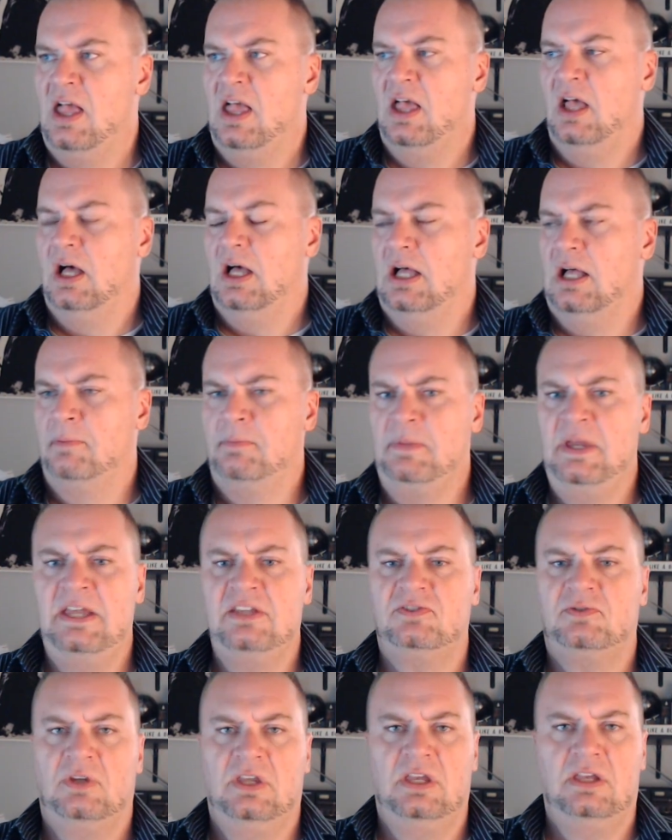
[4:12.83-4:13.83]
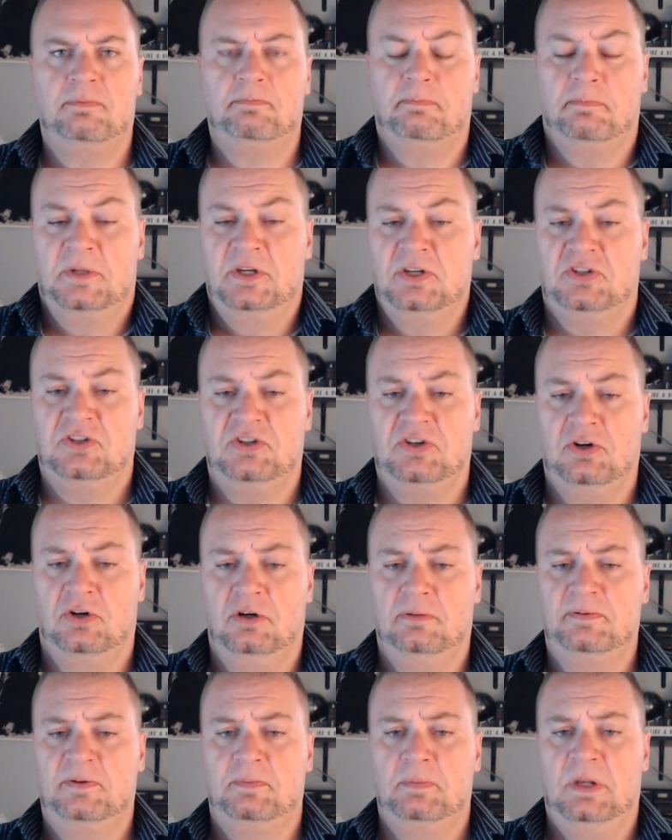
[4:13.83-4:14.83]
It
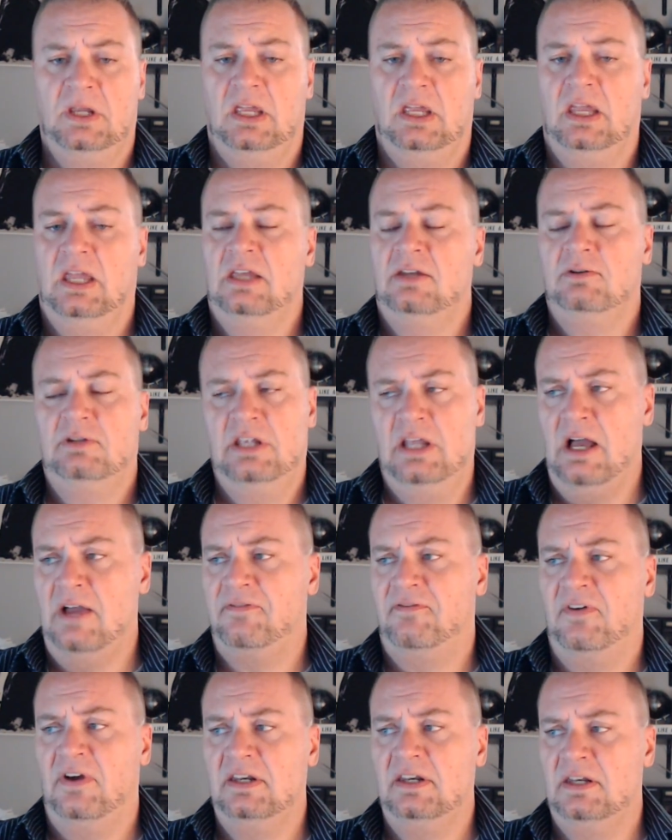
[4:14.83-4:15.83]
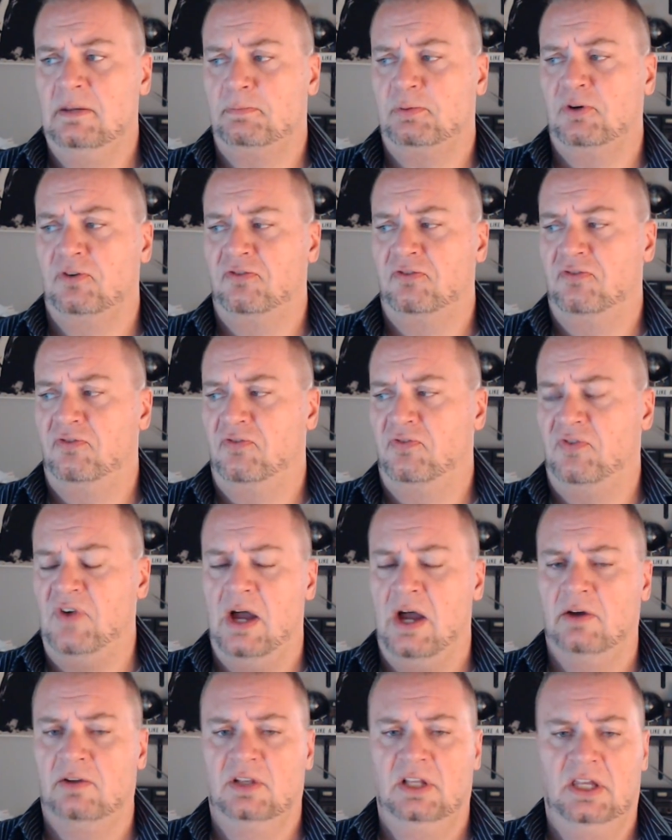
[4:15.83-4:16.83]
disturbs me. I find it
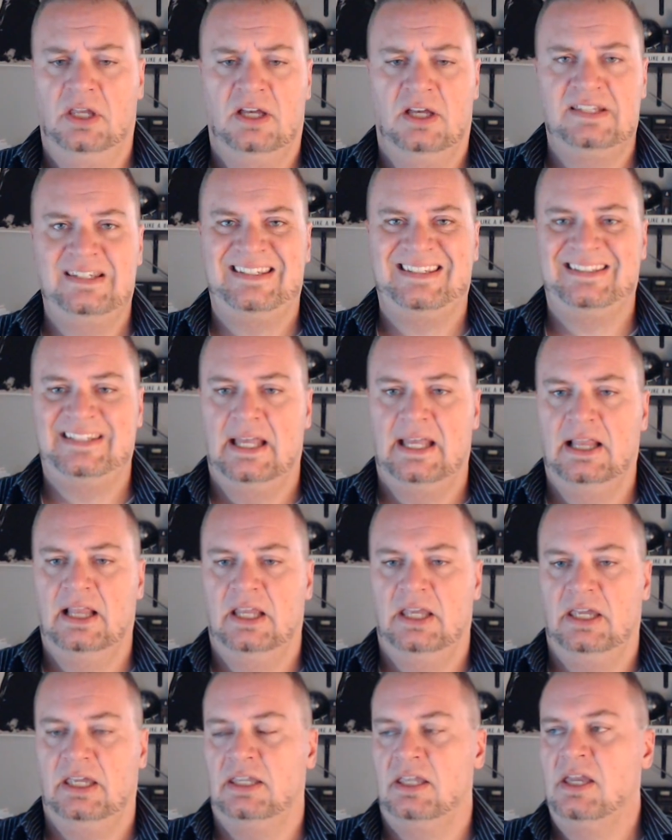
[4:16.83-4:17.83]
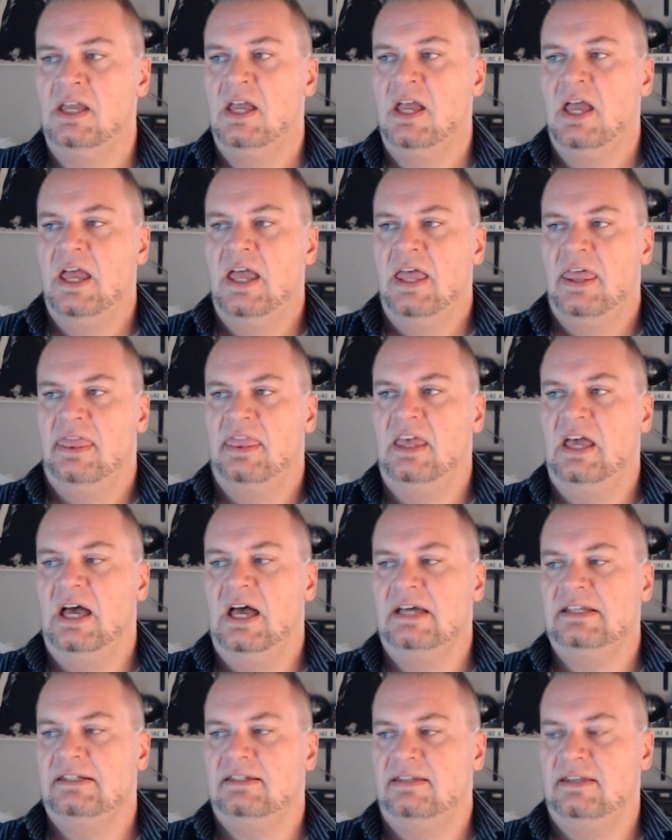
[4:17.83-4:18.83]
profoundly unsettling
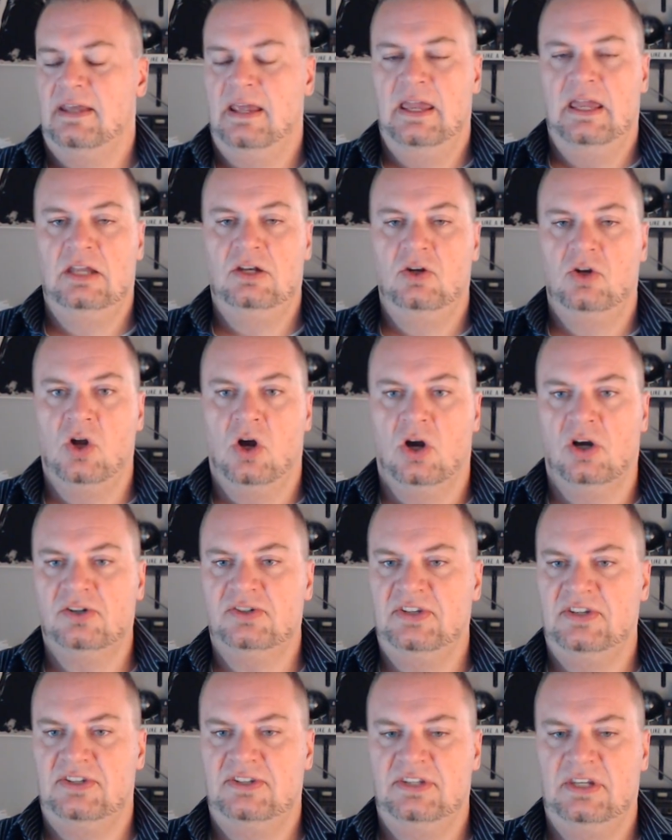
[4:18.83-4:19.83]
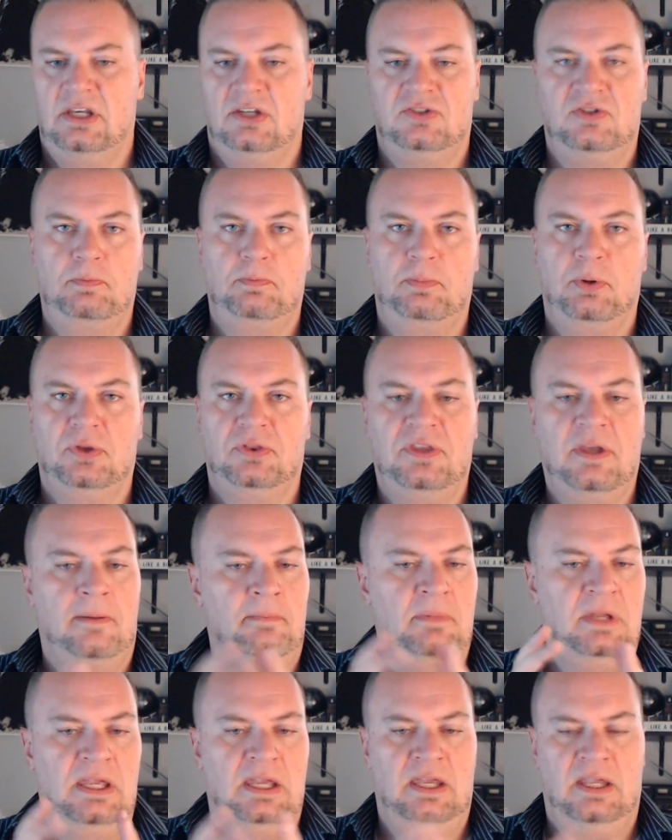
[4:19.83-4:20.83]
that a narcissist, you put
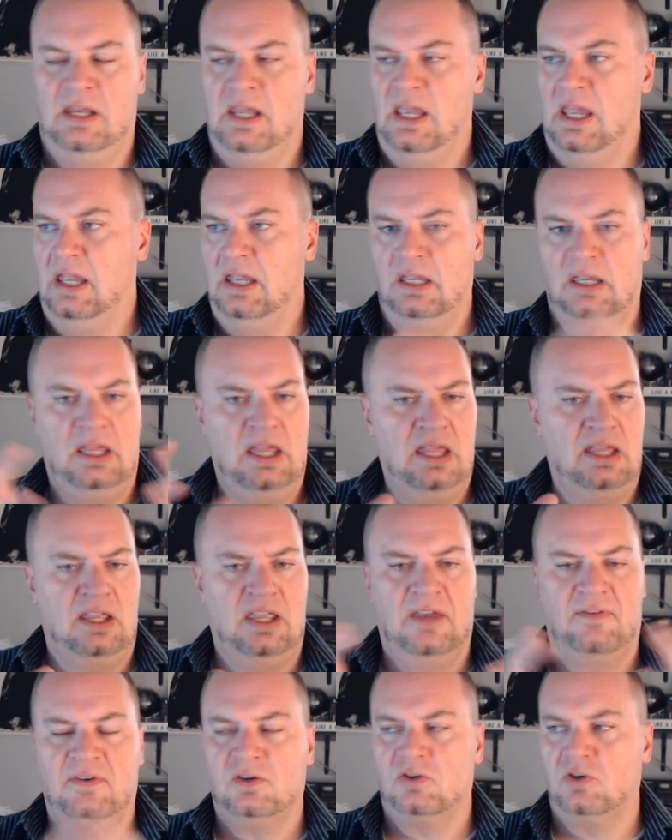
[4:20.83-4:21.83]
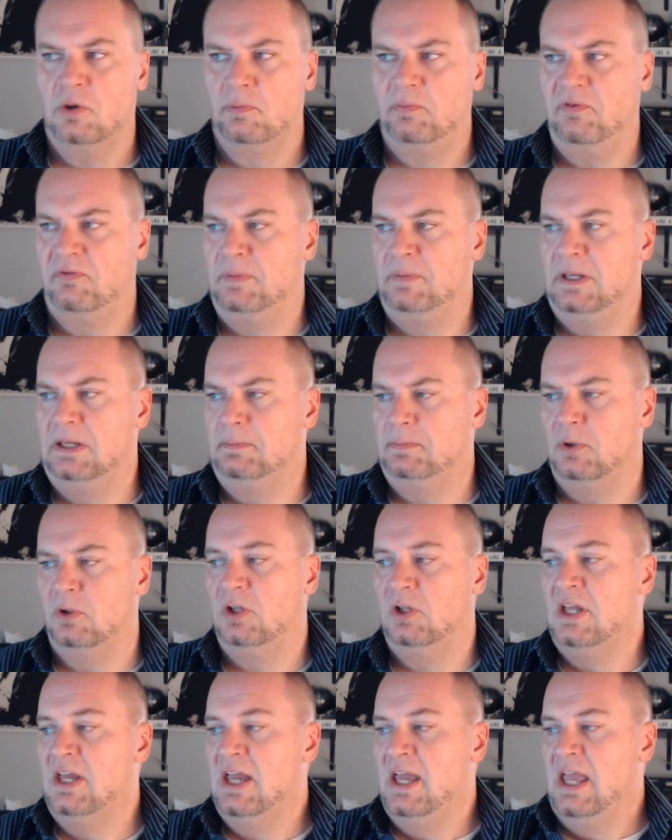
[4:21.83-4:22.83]
them in a given group of people
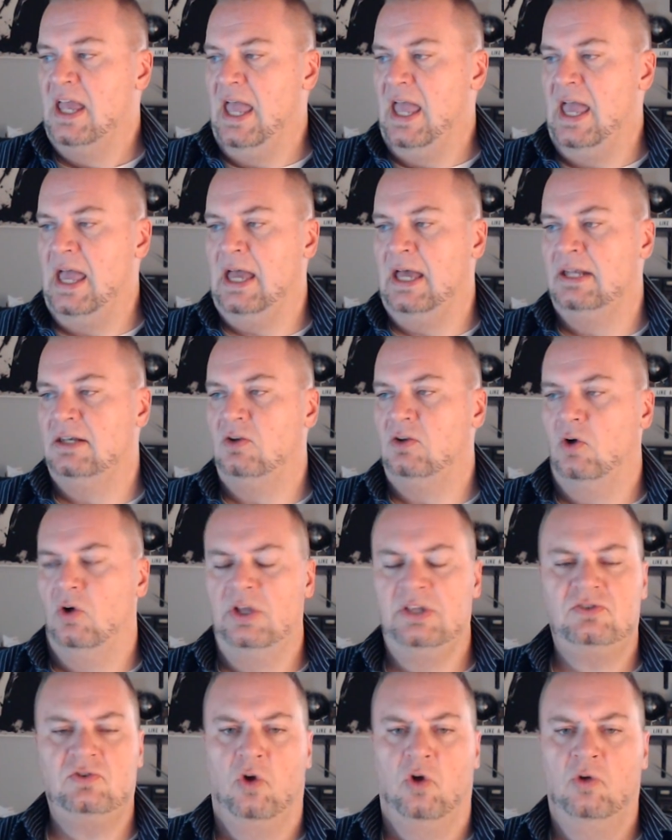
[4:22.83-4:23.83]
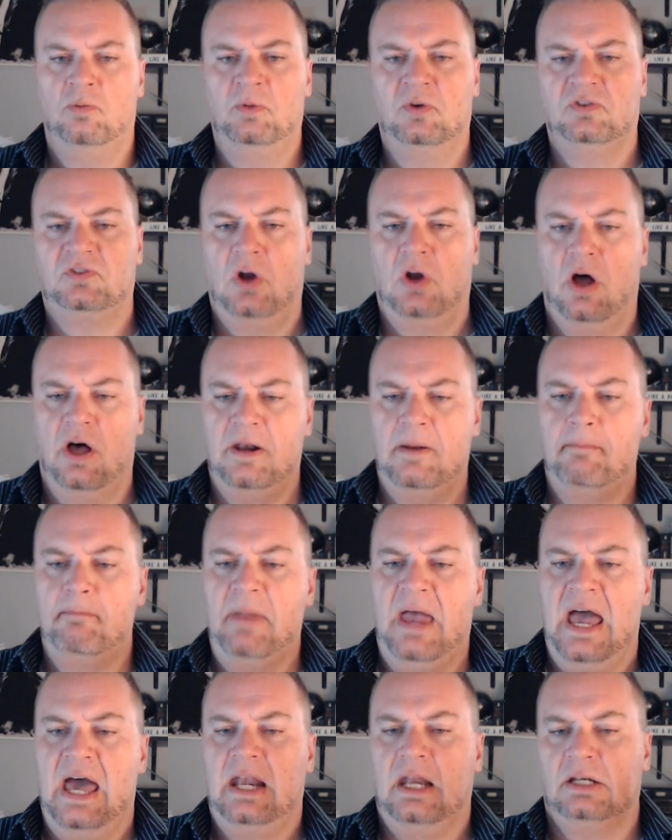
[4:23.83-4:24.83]
and it's almost
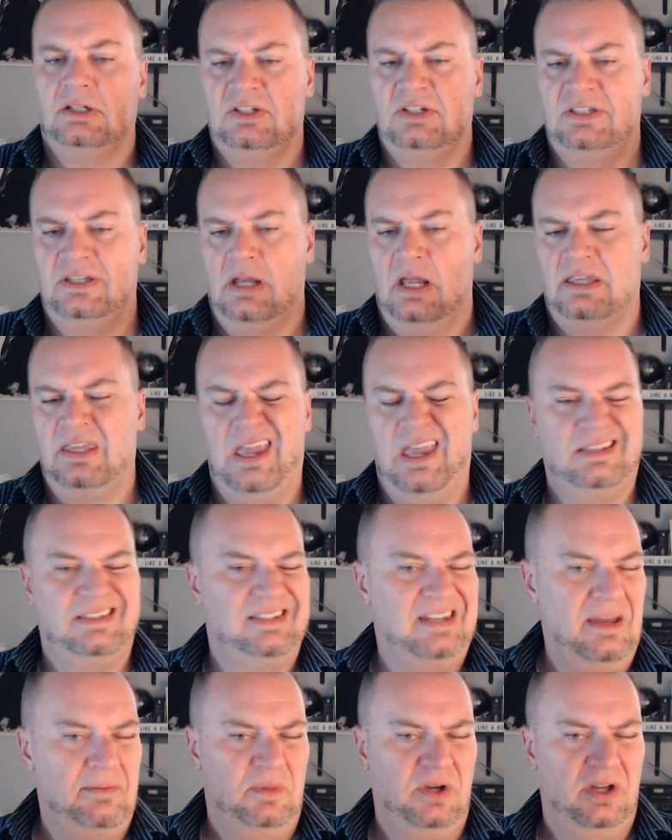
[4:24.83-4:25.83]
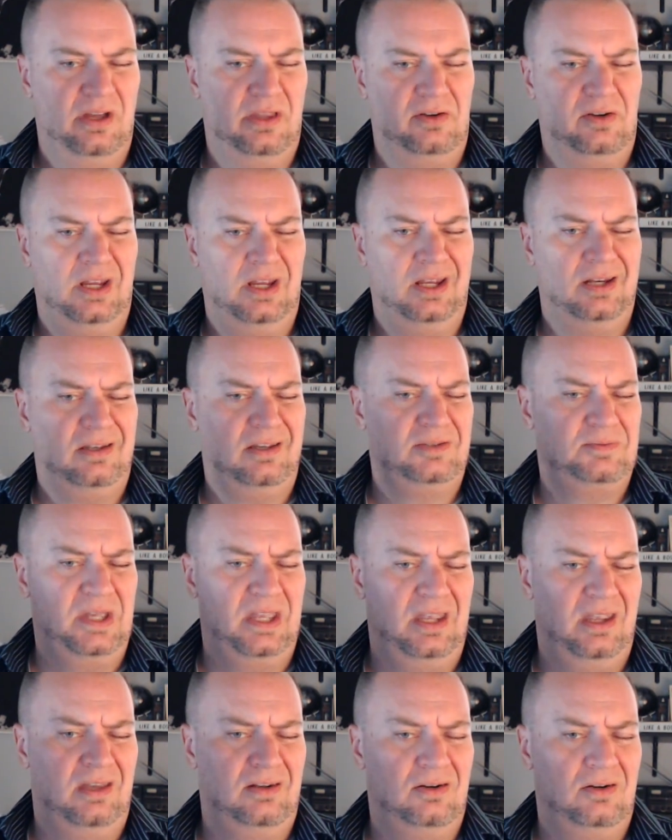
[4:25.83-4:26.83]
automatic. I can't snap my other hand because my
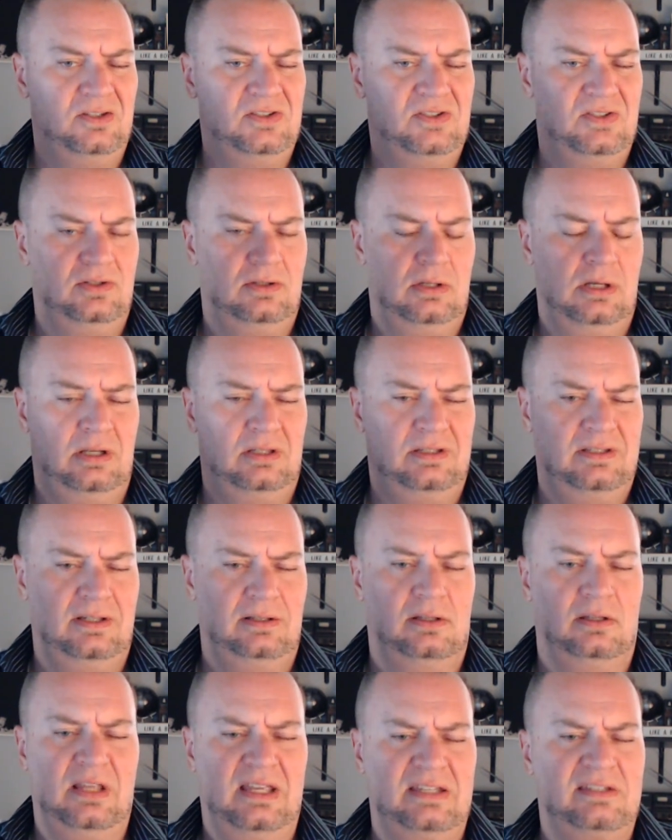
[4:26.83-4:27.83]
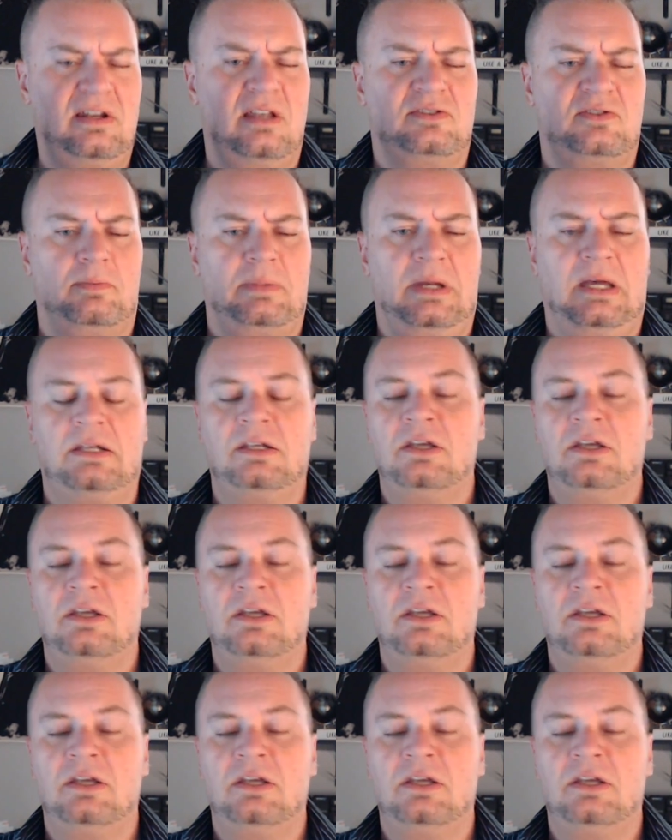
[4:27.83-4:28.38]
hand hurts. That's not so bad.